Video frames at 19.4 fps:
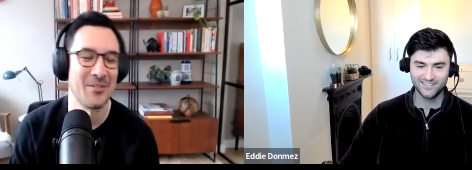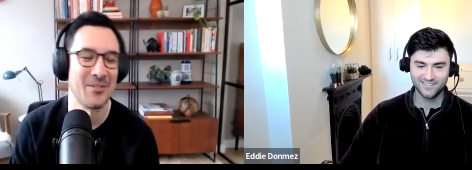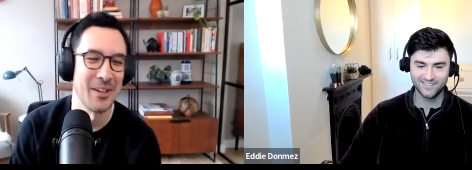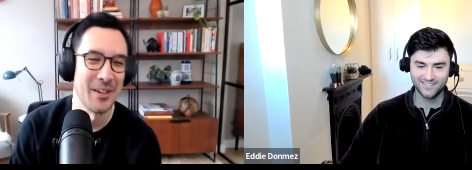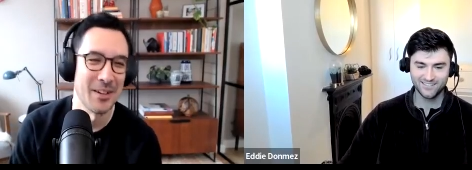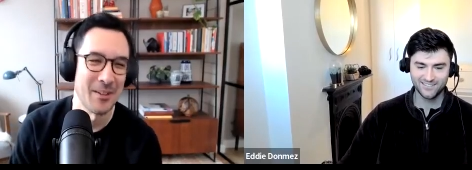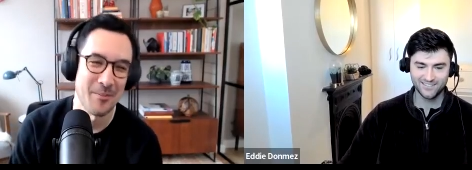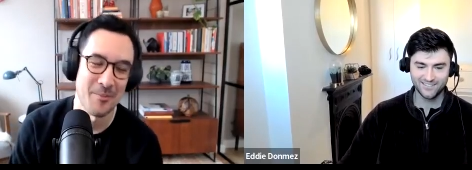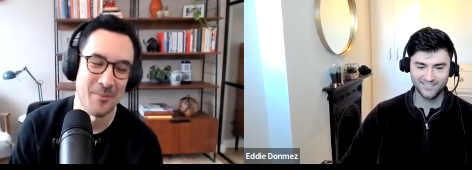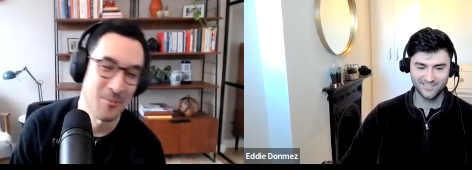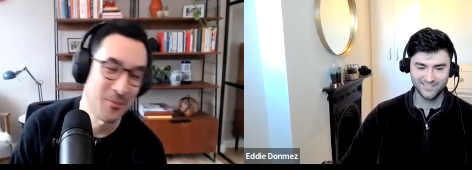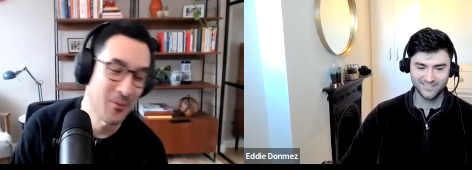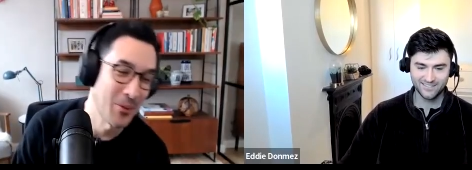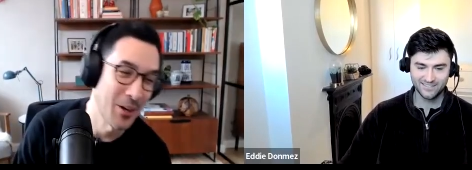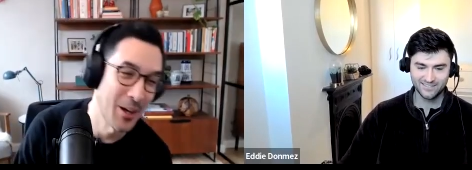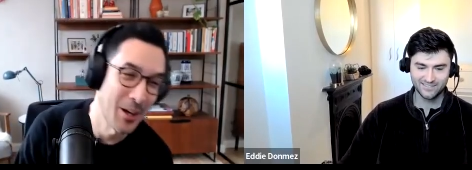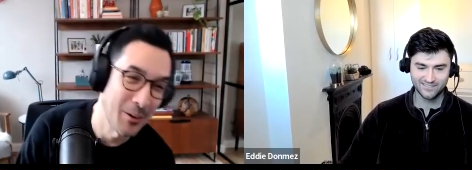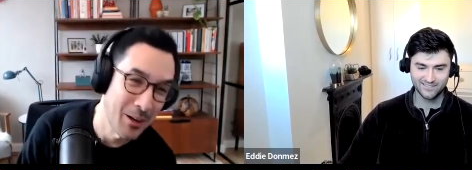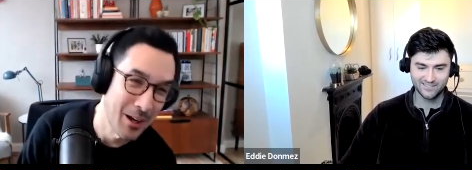Speaker 1: but
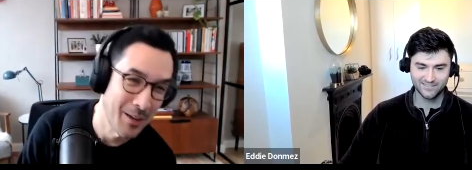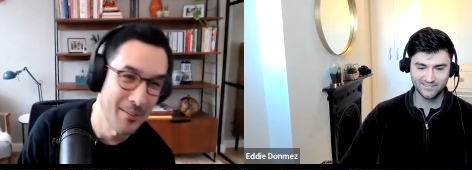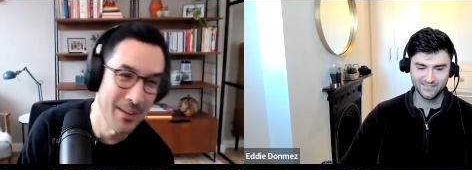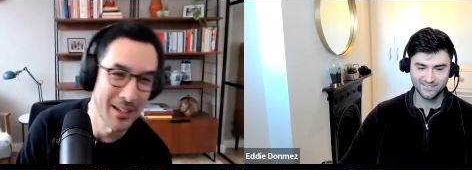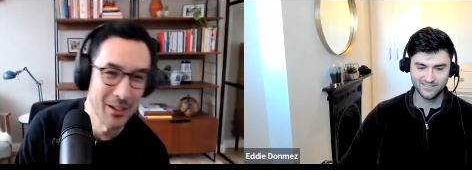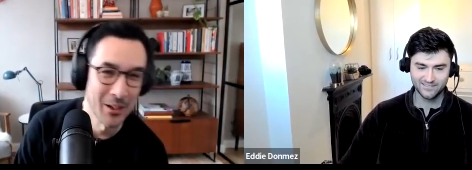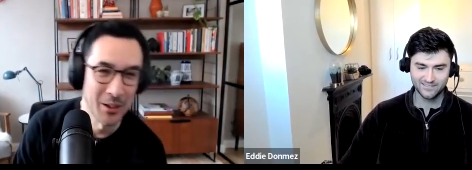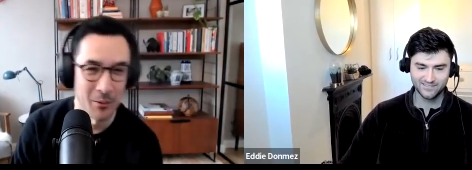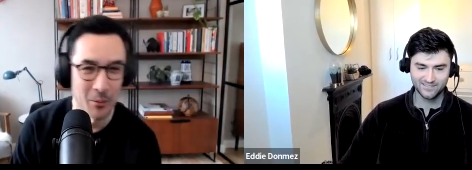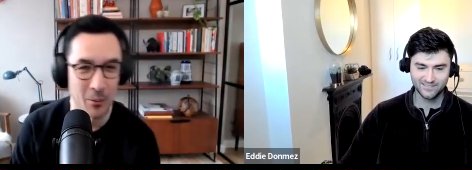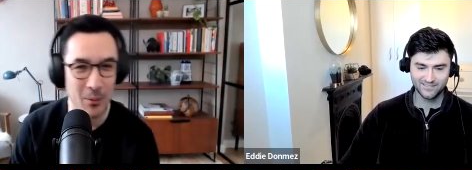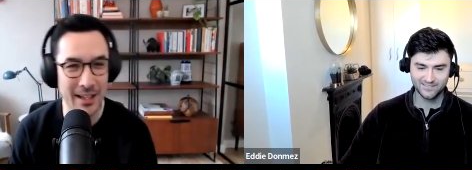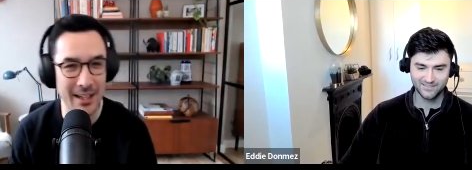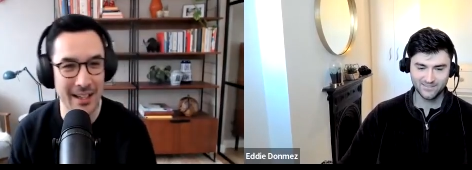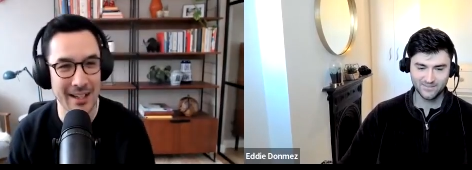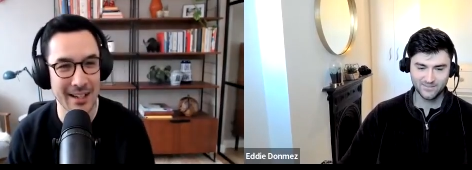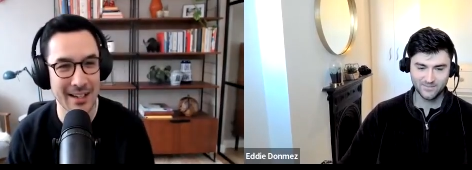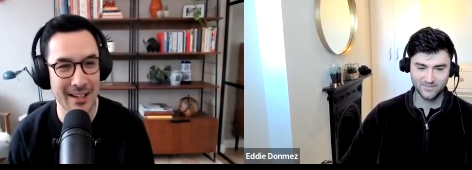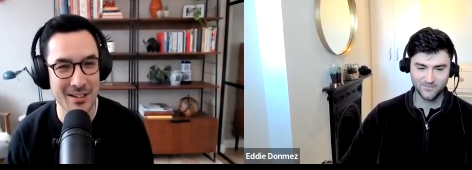well, I mean, look,
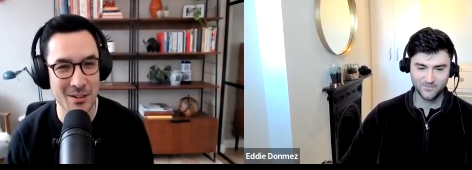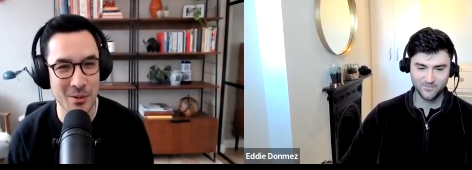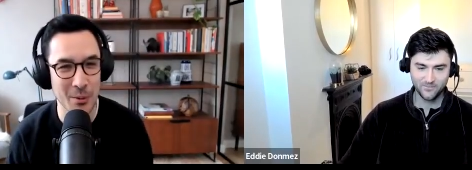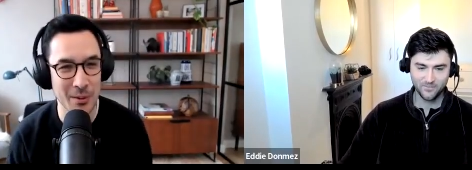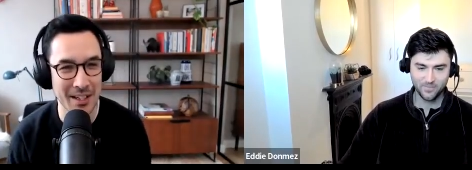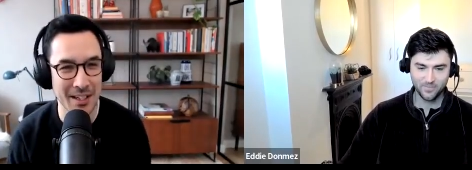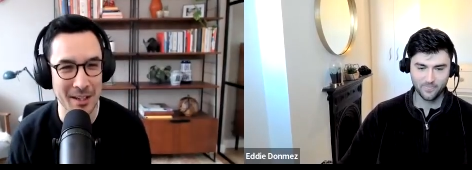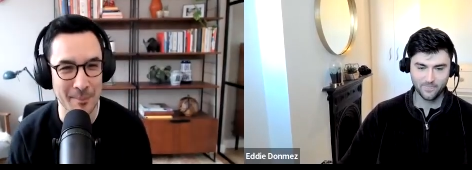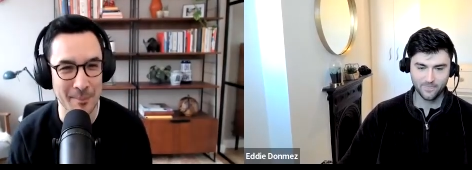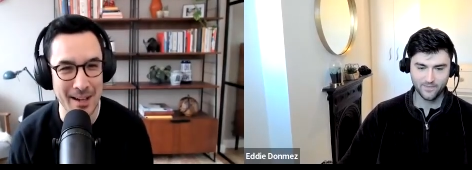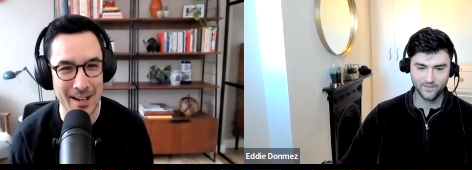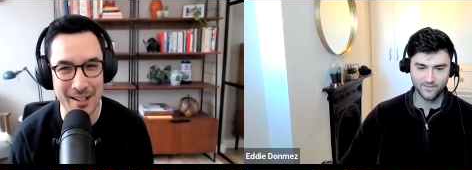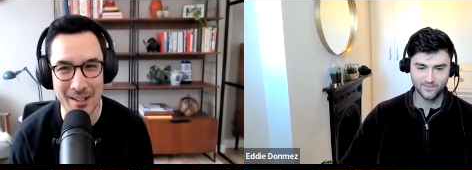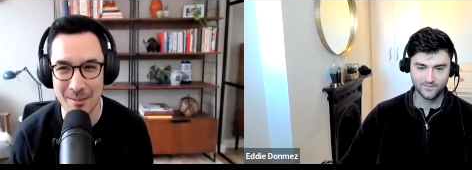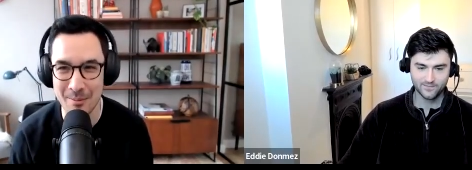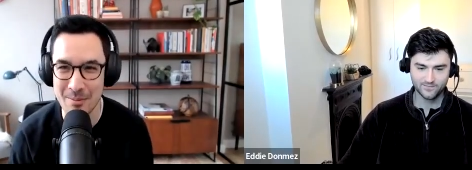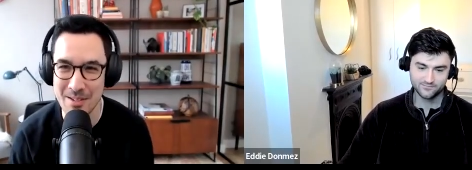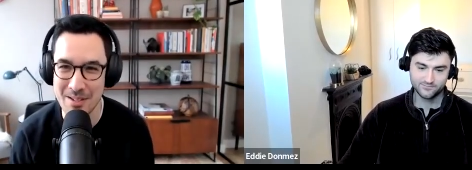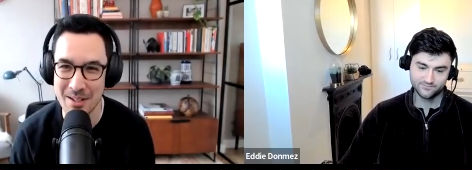we're here talking about
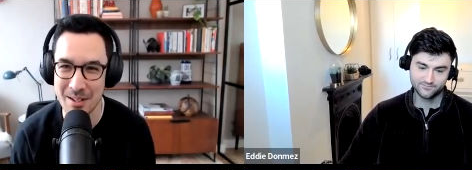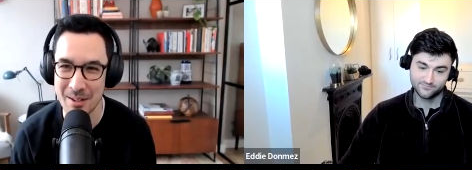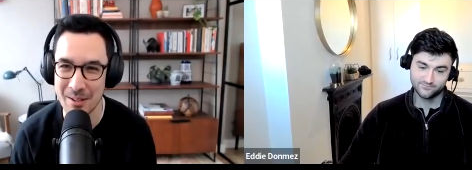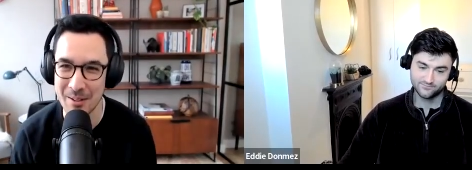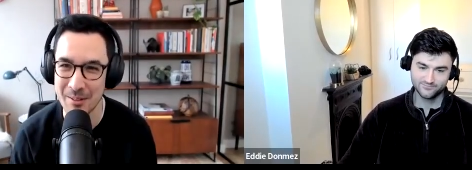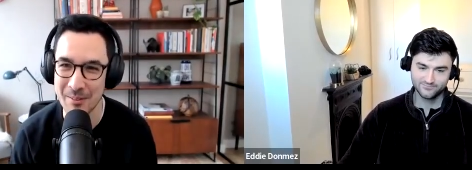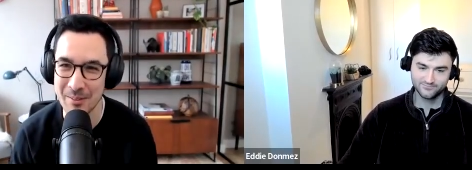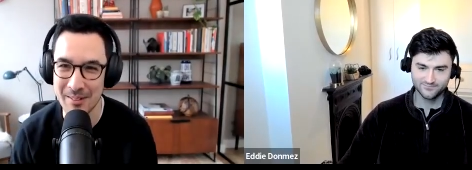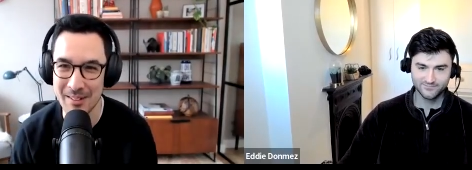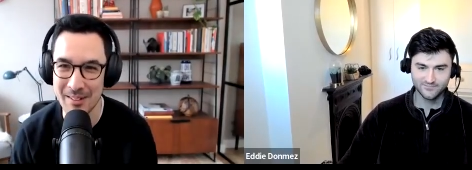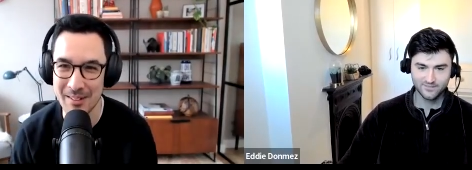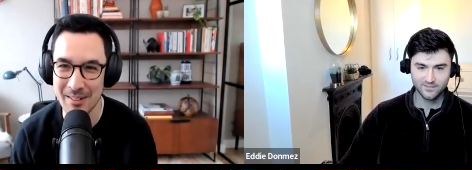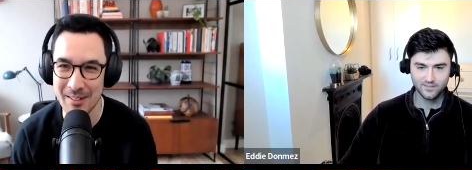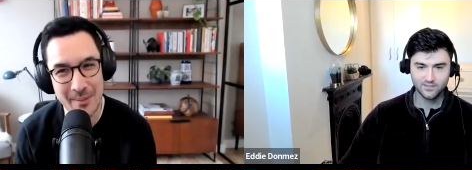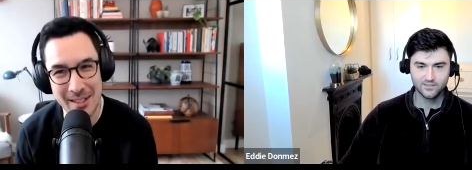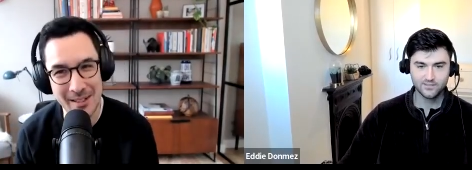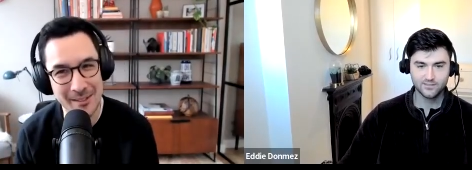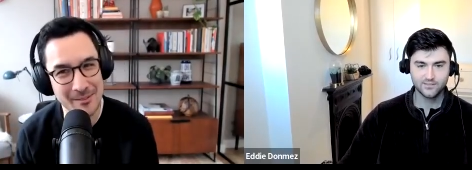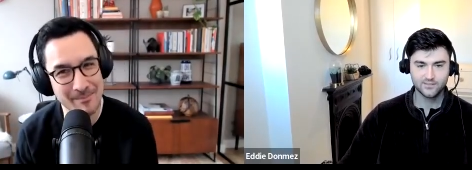him, so I
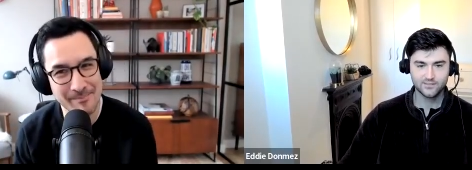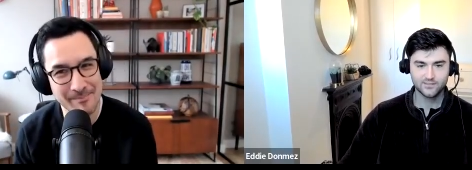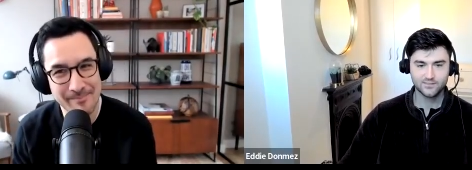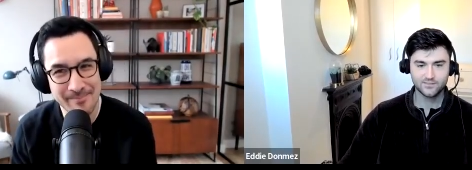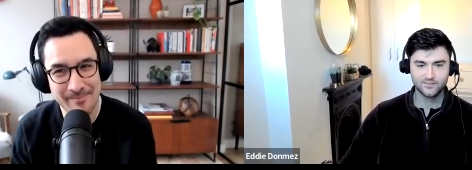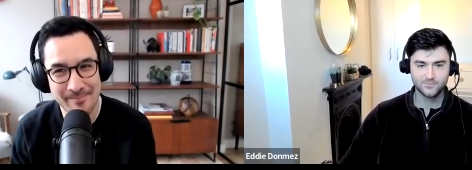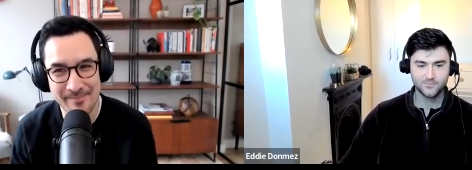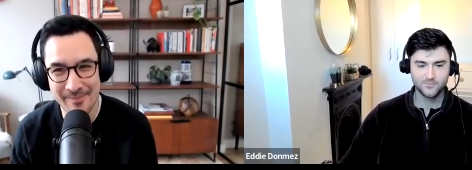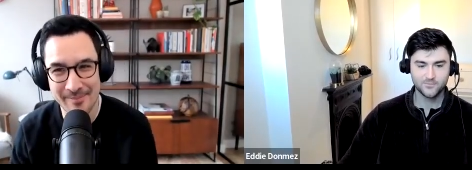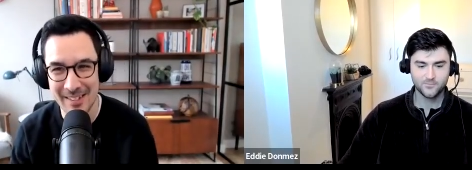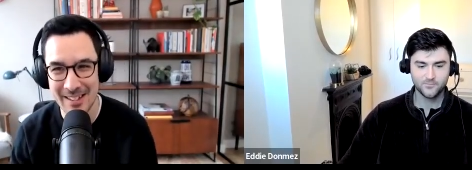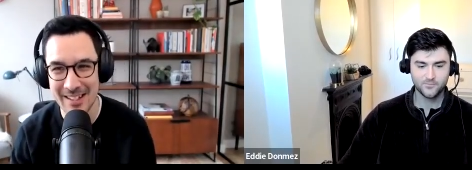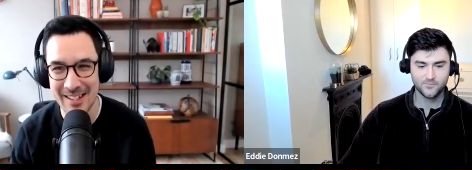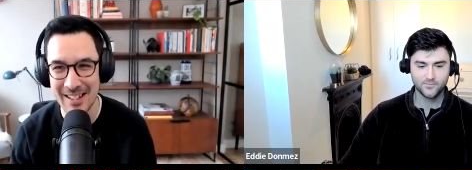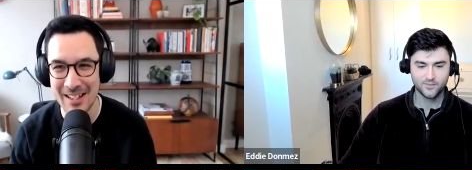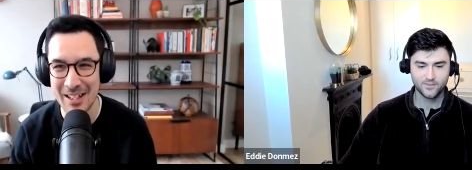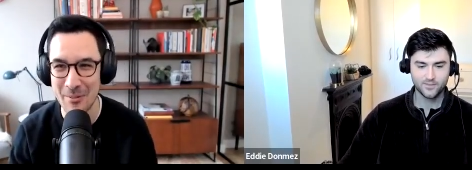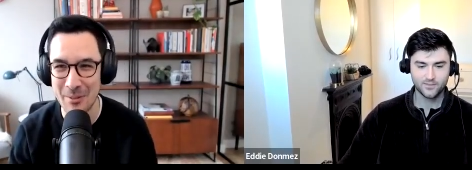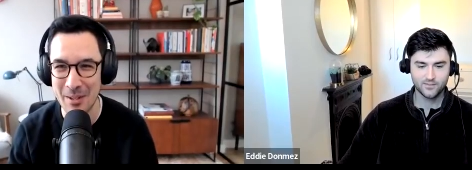mean,
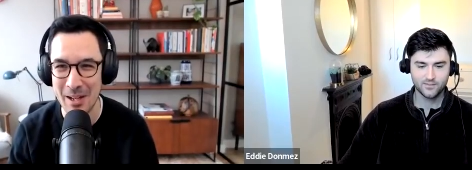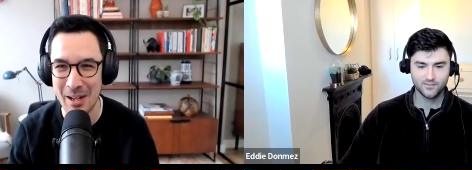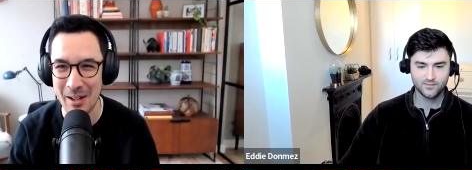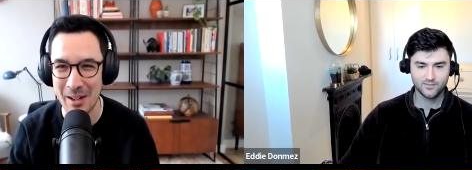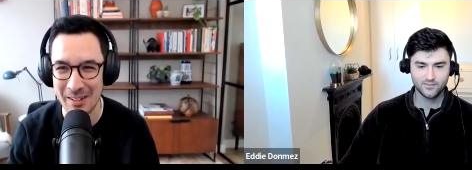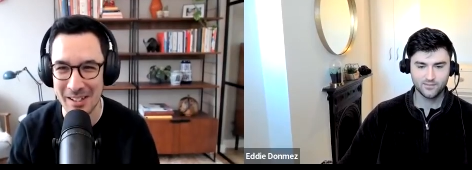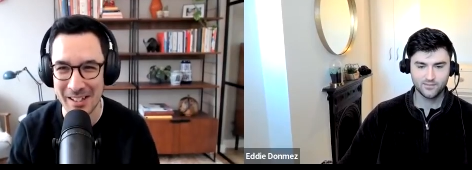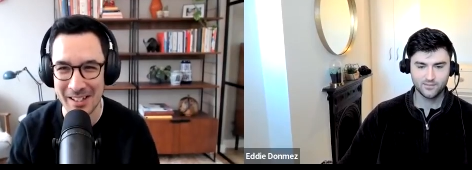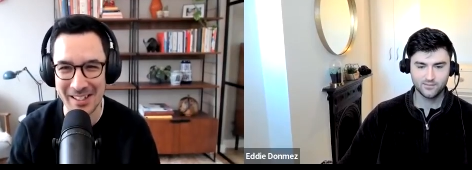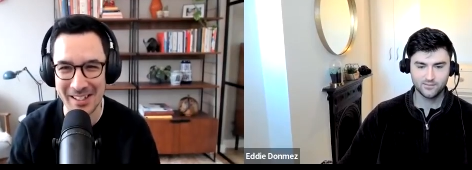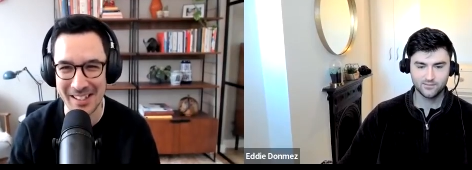here we are.